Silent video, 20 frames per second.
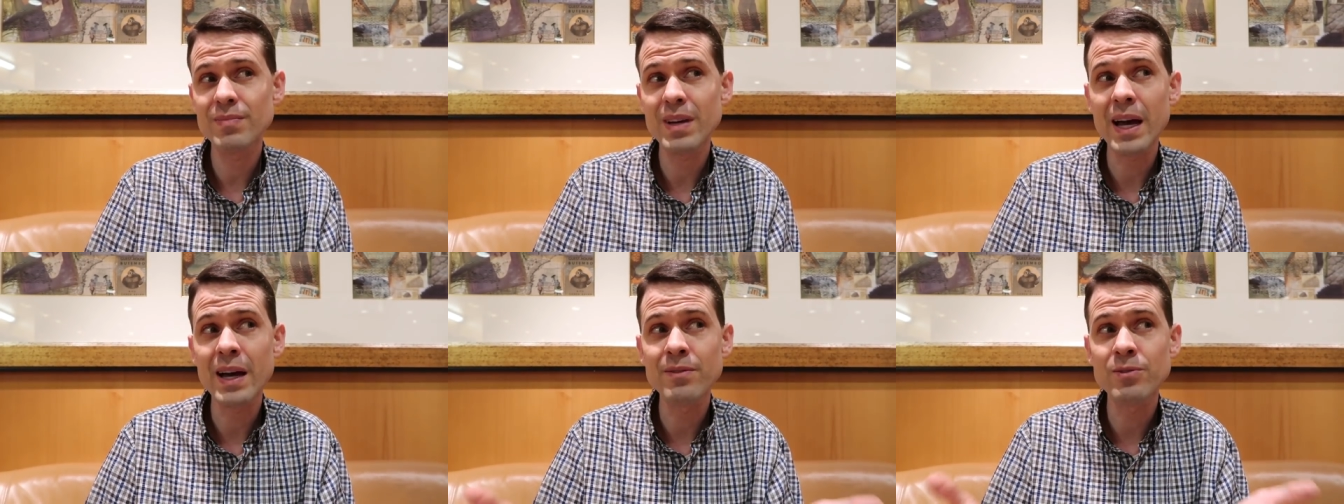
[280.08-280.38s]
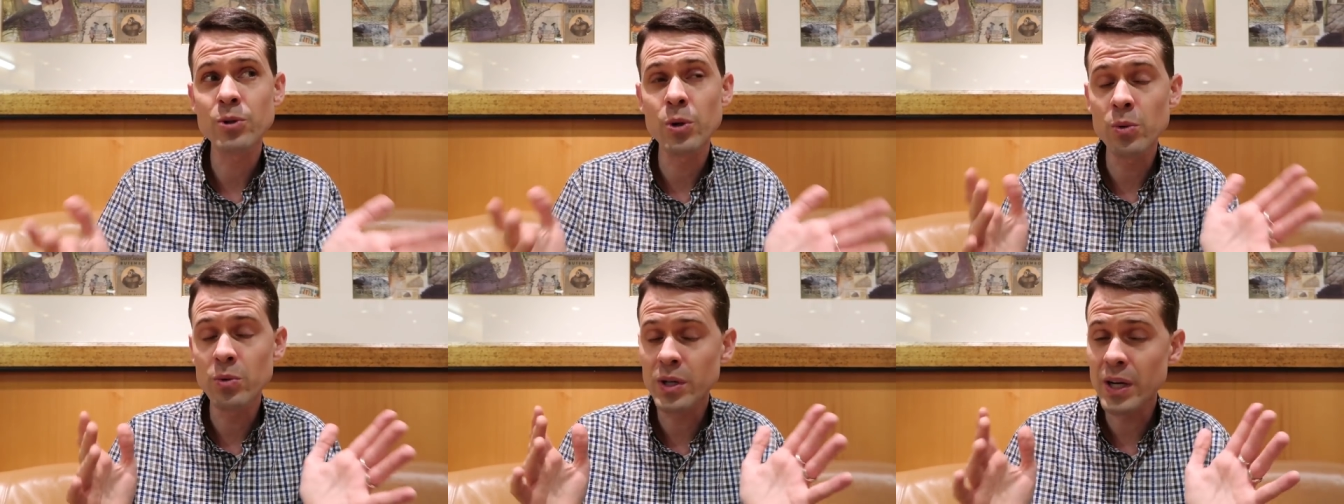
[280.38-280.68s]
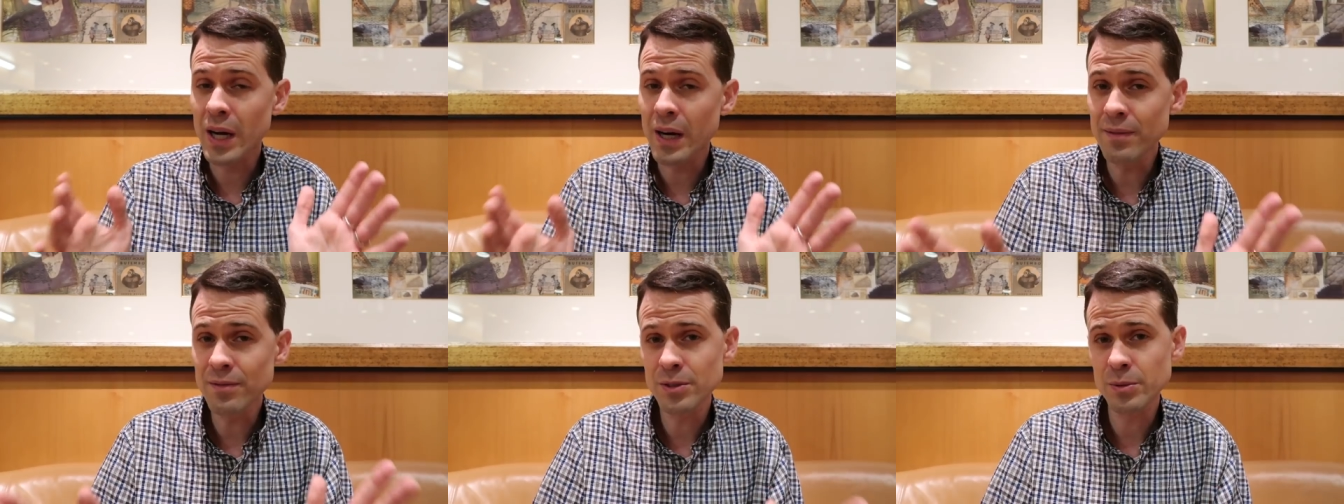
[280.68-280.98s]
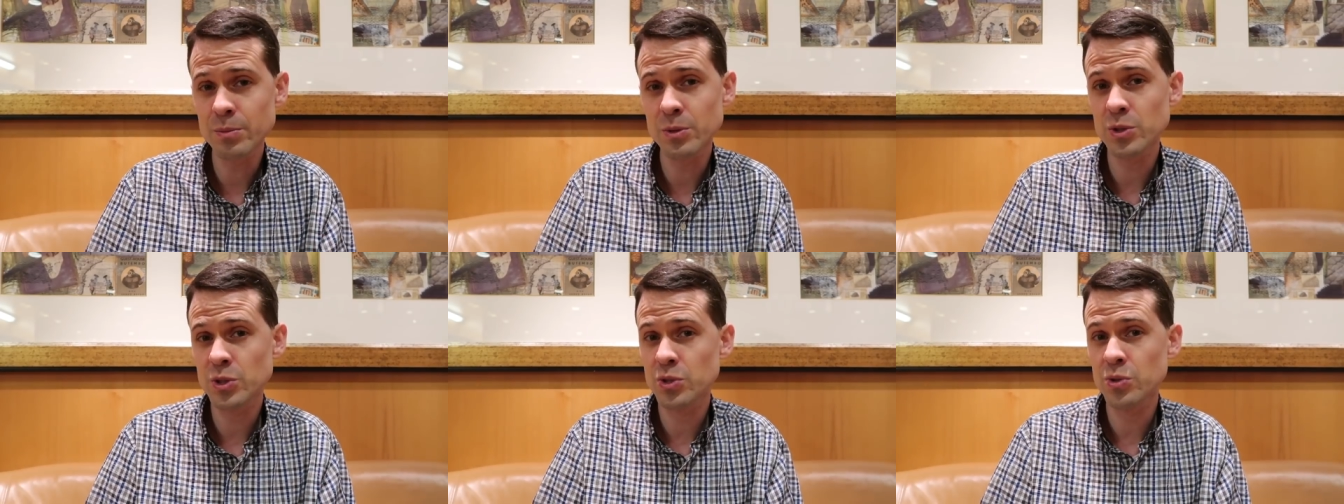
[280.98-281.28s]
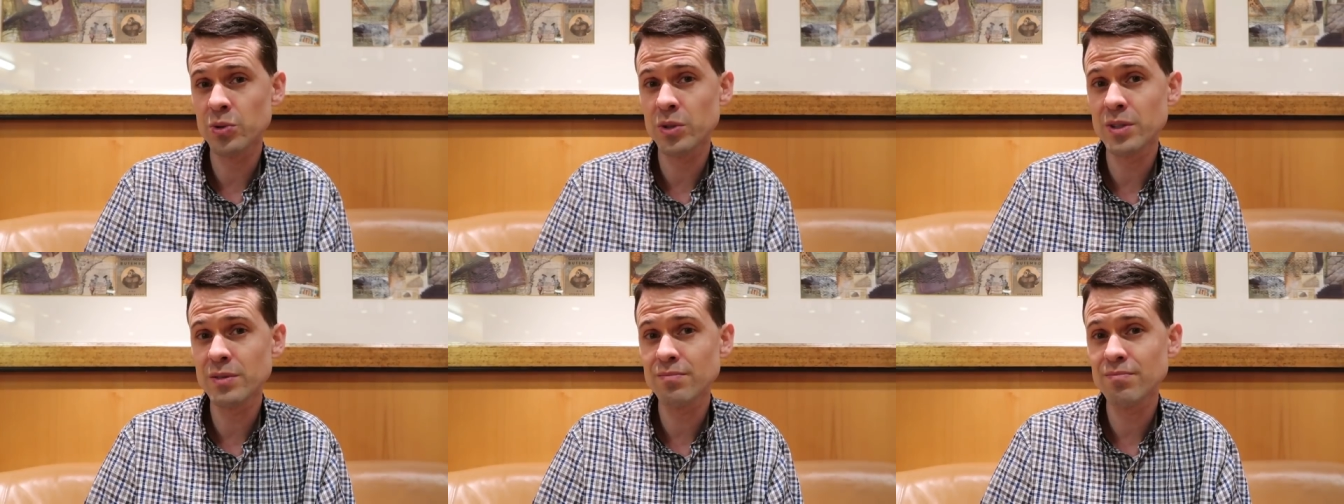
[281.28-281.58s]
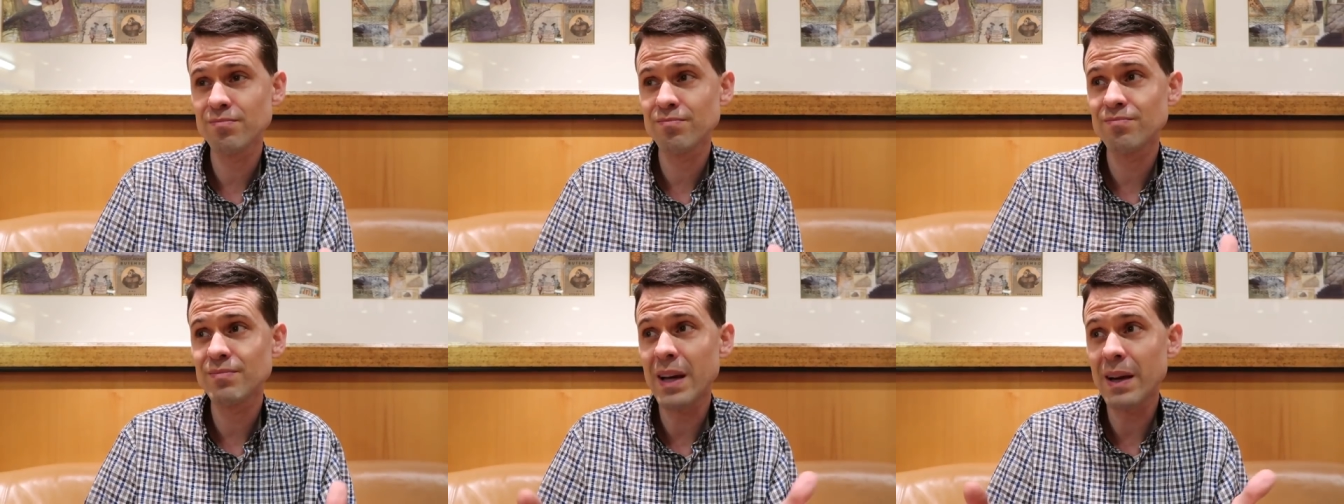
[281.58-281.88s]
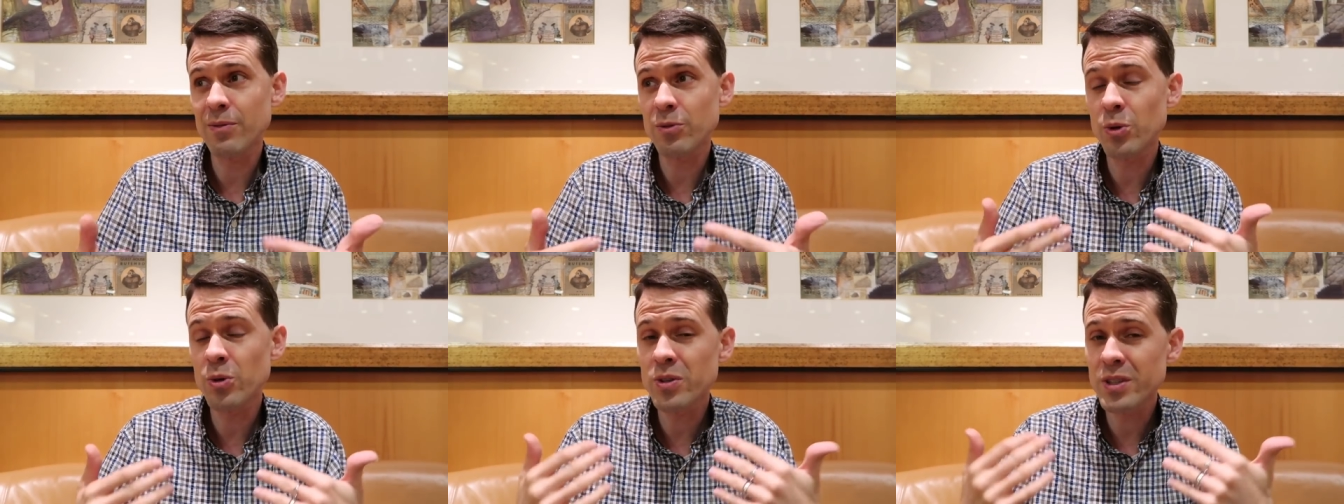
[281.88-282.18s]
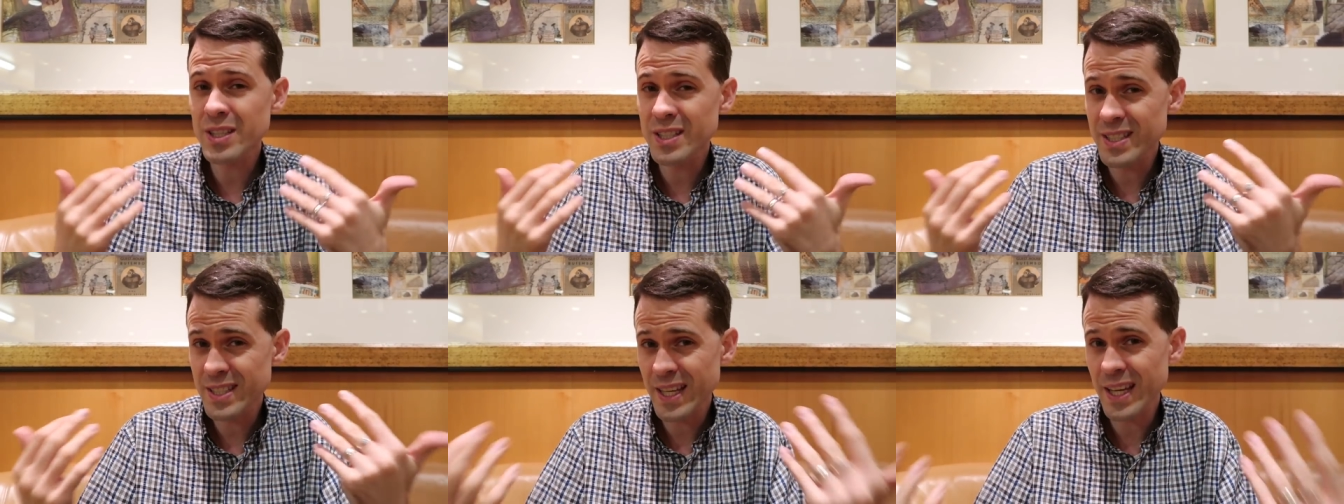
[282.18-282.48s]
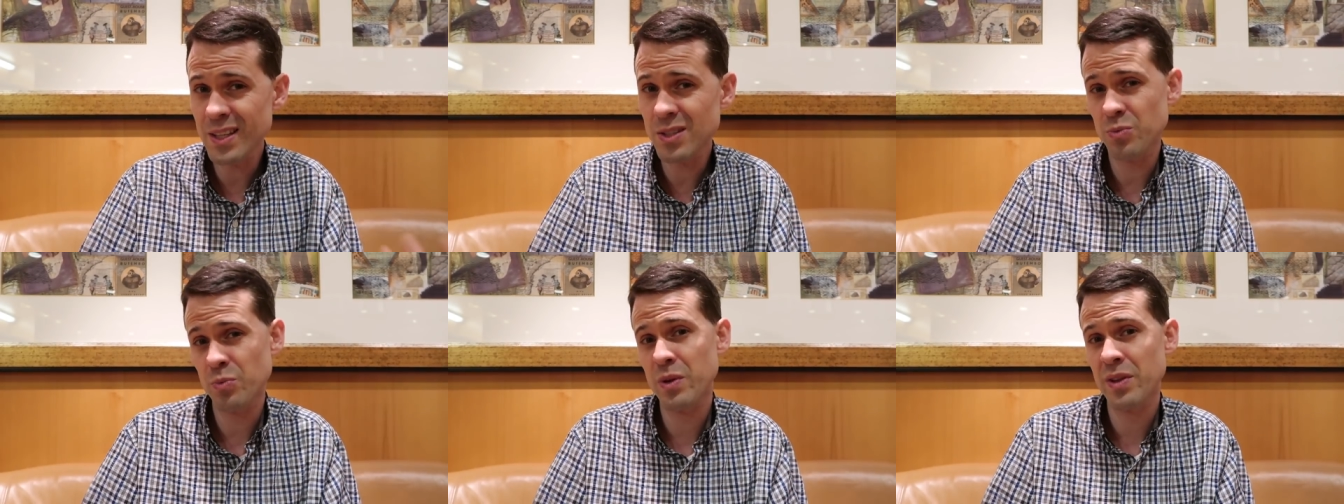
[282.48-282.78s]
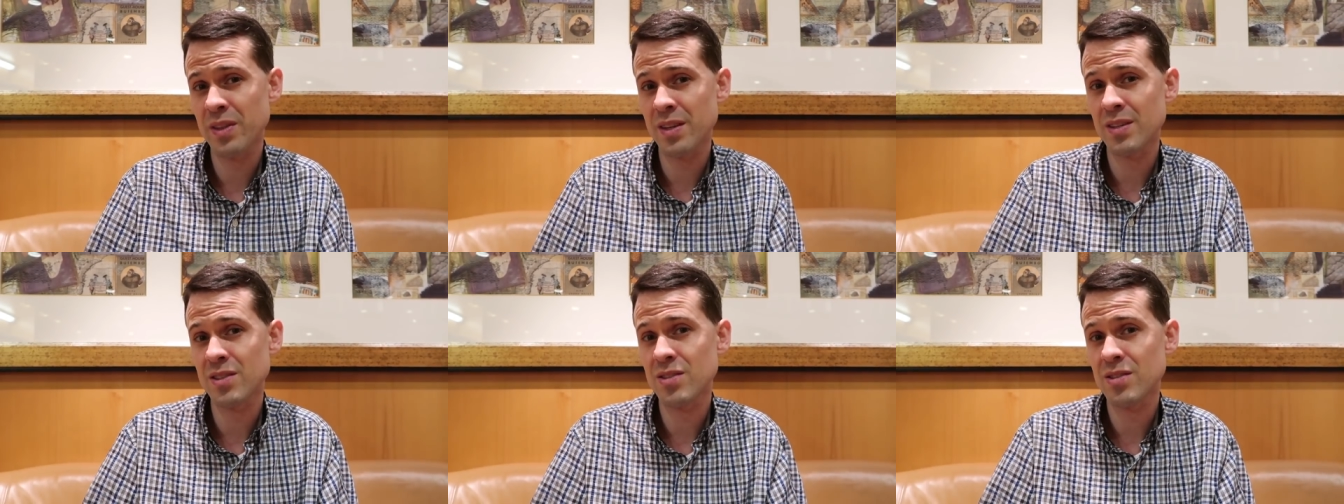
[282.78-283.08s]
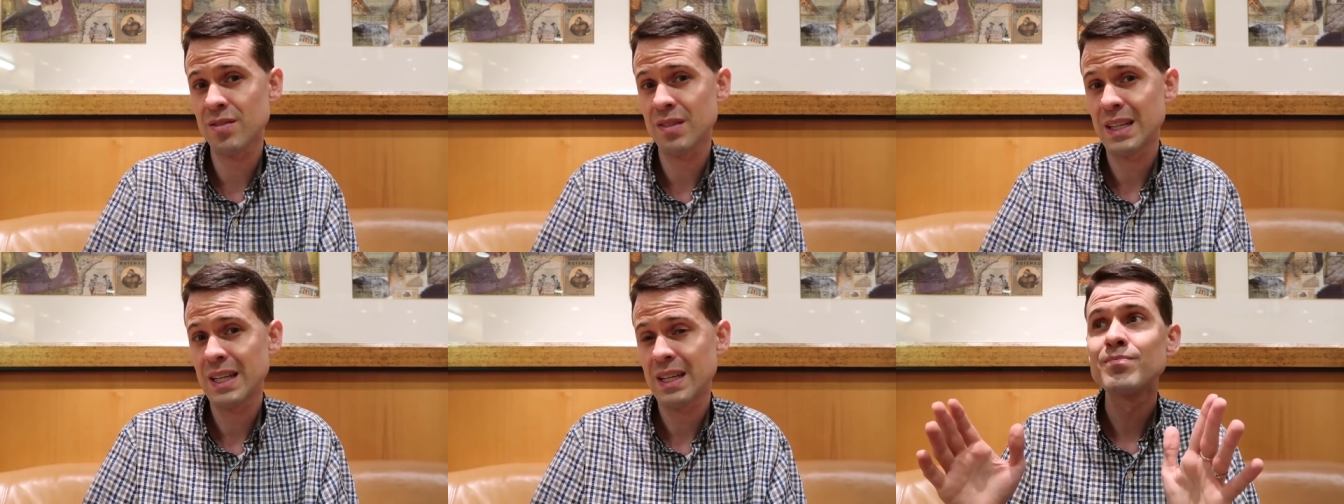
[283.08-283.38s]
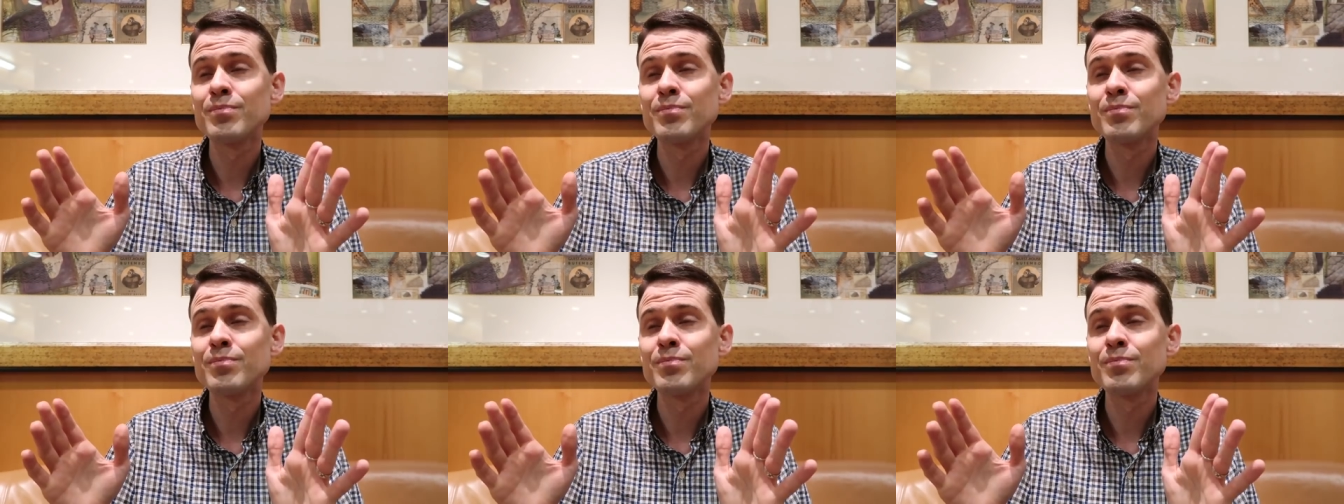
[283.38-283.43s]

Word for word: I've grown comfortable to it. I've grown content with it.